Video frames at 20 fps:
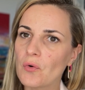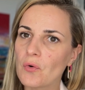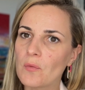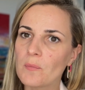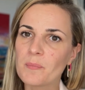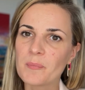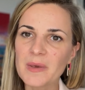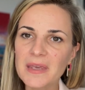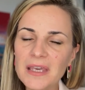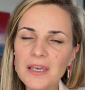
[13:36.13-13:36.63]

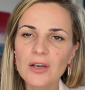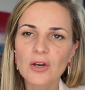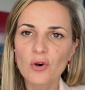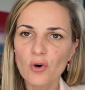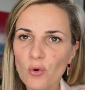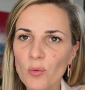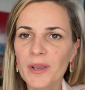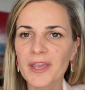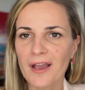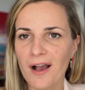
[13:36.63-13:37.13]
be who
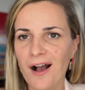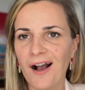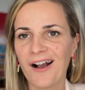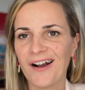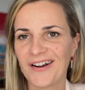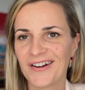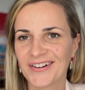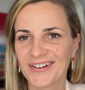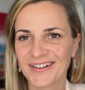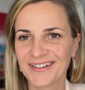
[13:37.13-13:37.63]
we
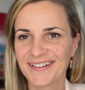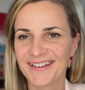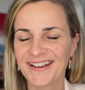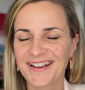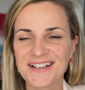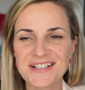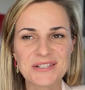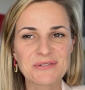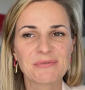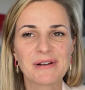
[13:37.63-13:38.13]
are
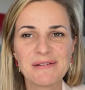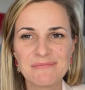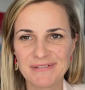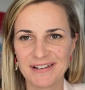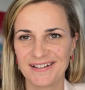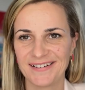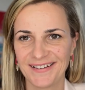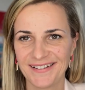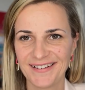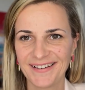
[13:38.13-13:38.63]
as
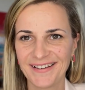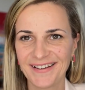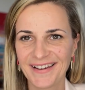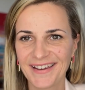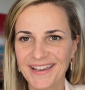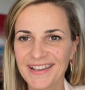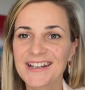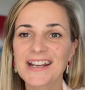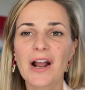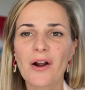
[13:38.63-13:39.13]
women
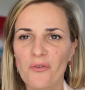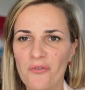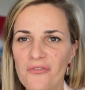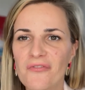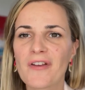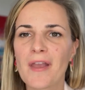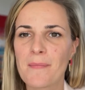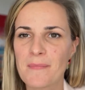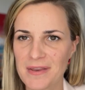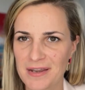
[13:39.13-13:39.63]
in our
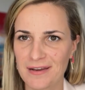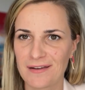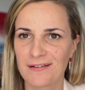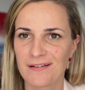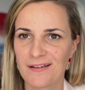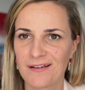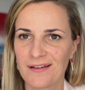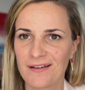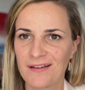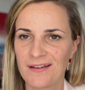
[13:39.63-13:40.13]

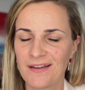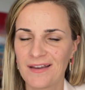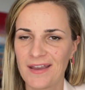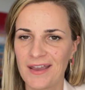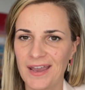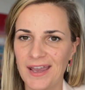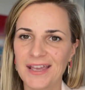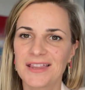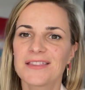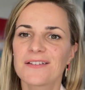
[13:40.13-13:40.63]
feminine.
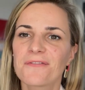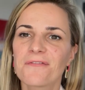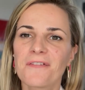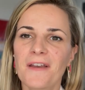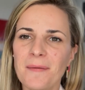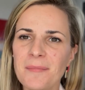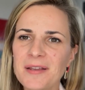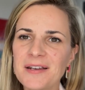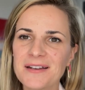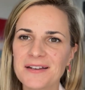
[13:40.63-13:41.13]
And the
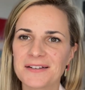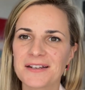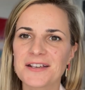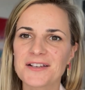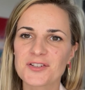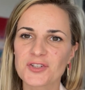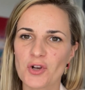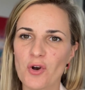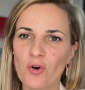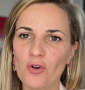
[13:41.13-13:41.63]
feminine
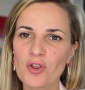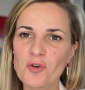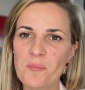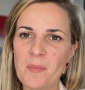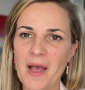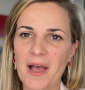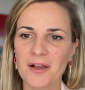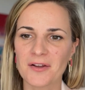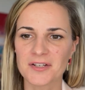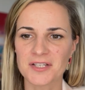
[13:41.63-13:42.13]
is all
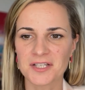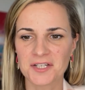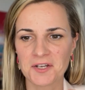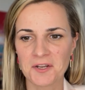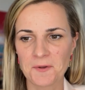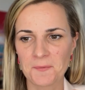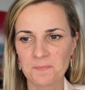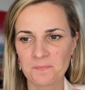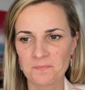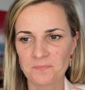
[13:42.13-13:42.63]
about
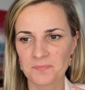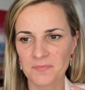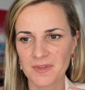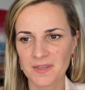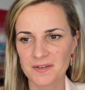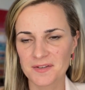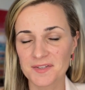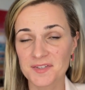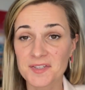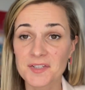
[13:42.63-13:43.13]

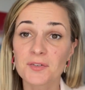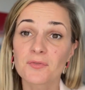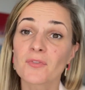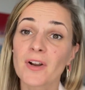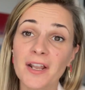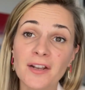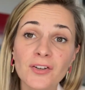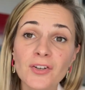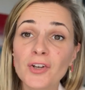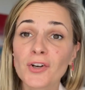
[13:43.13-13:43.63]

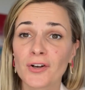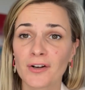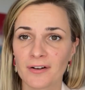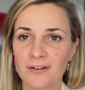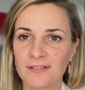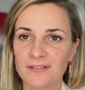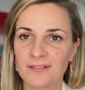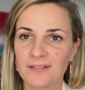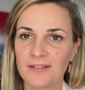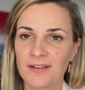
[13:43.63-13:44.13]
surrender
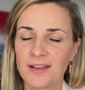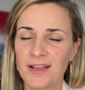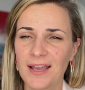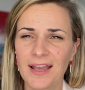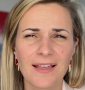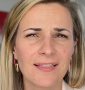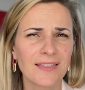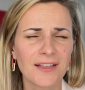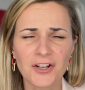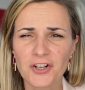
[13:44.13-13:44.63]

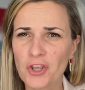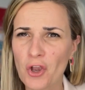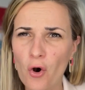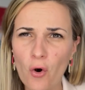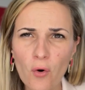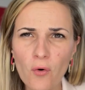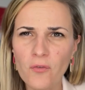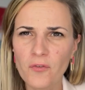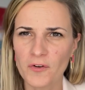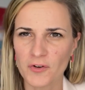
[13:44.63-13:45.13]
and let go
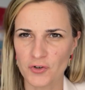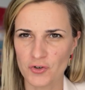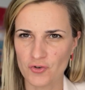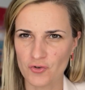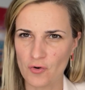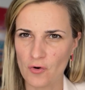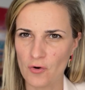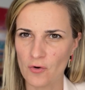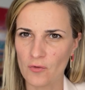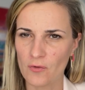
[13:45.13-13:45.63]
of
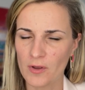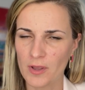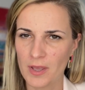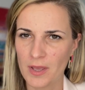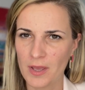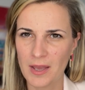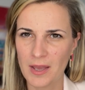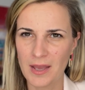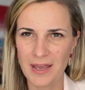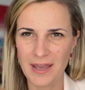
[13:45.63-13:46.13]
control.
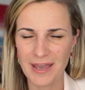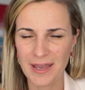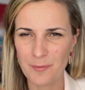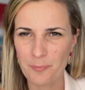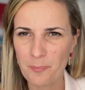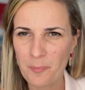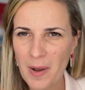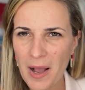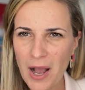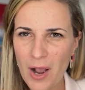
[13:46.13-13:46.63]
A
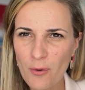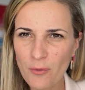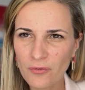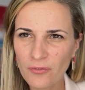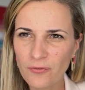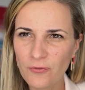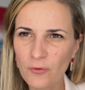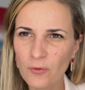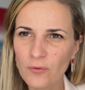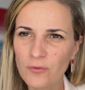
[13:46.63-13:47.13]

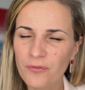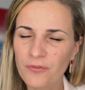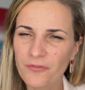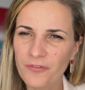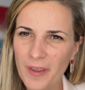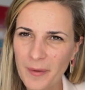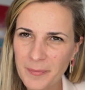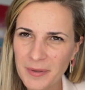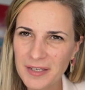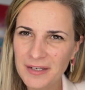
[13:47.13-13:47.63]
powerful
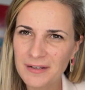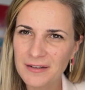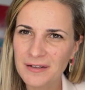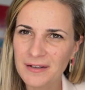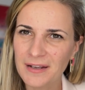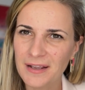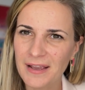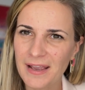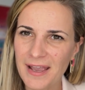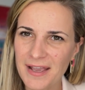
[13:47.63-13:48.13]

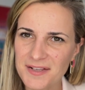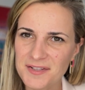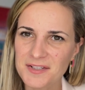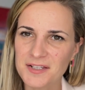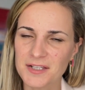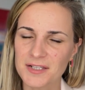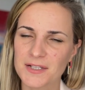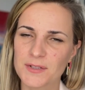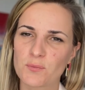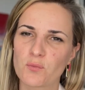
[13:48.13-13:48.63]
feminine
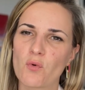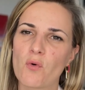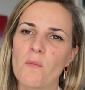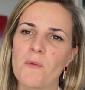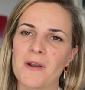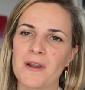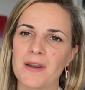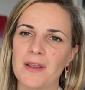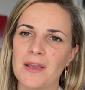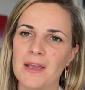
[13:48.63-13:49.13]
essence
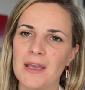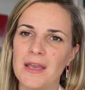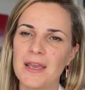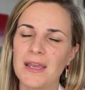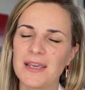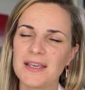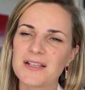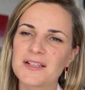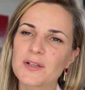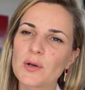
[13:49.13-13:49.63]
woman
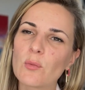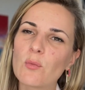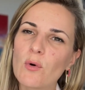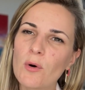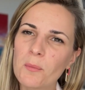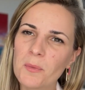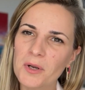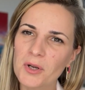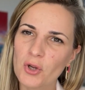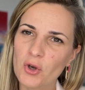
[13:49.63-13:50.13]
is a
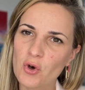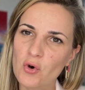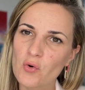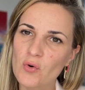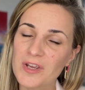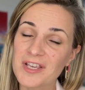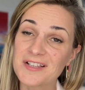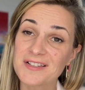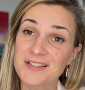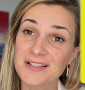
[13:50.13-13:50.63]
woman who
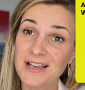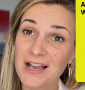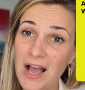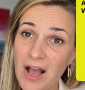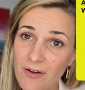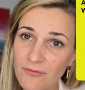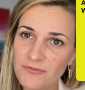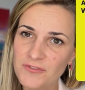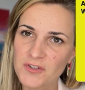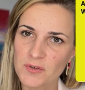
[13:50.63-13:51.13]
is
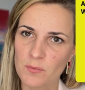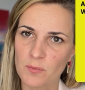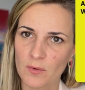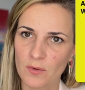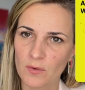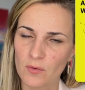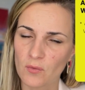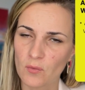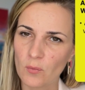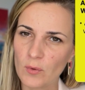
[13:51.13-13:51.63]

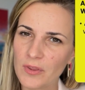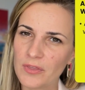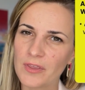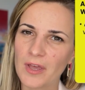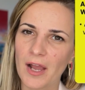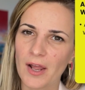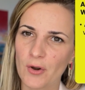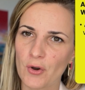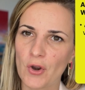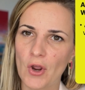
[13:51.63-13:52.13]
comfortable with the
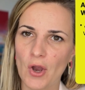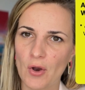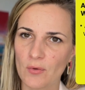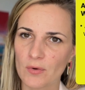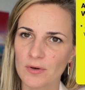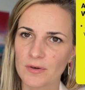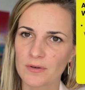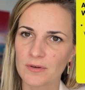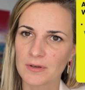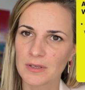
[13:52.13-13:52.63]

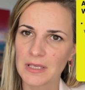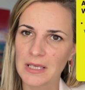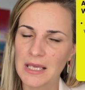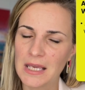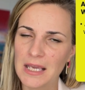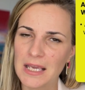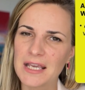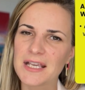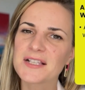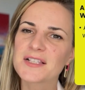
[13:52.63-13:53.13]
unknown,
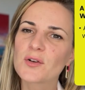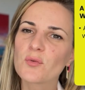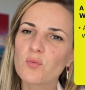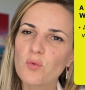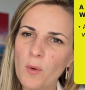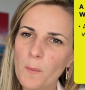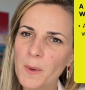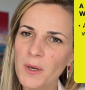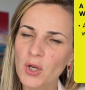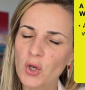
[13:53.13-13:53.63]
is a
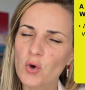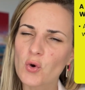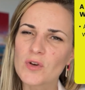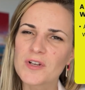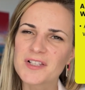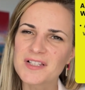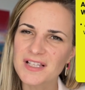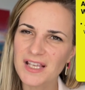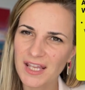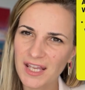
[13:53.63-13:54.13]
woman who
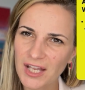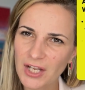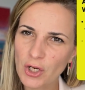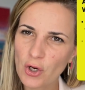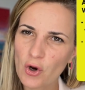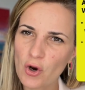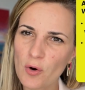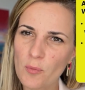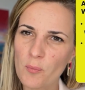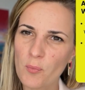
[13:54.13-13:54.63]
is in
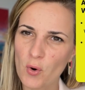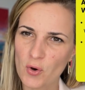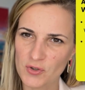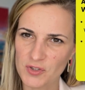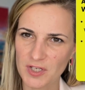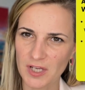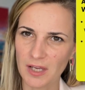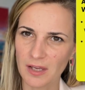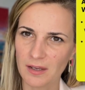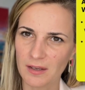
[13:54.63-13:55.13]
her
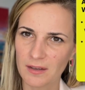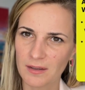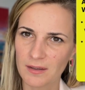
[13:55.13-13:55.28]
body